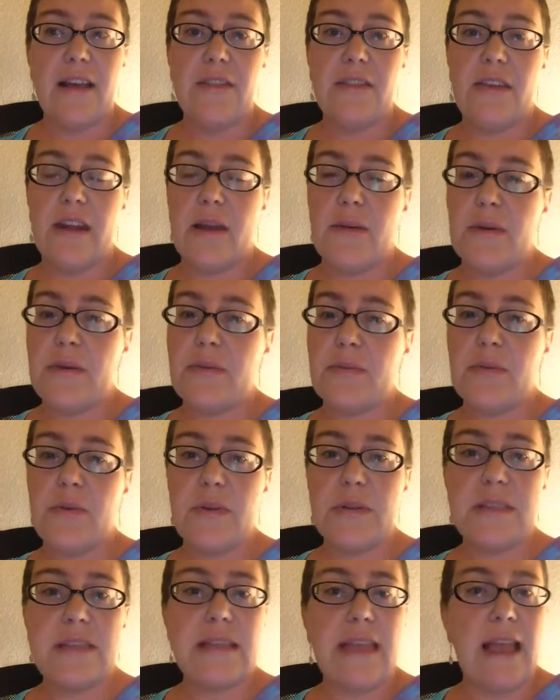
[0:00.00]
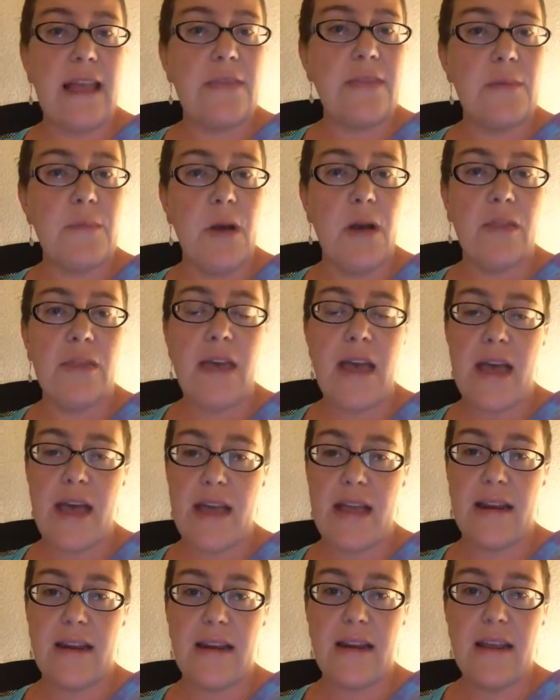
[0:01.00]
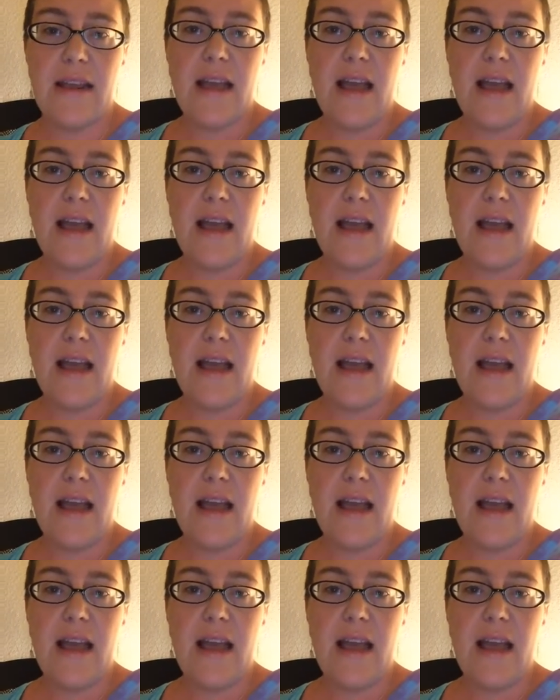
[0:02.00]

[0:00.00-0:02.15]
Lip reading: that I went through and scanned them all then.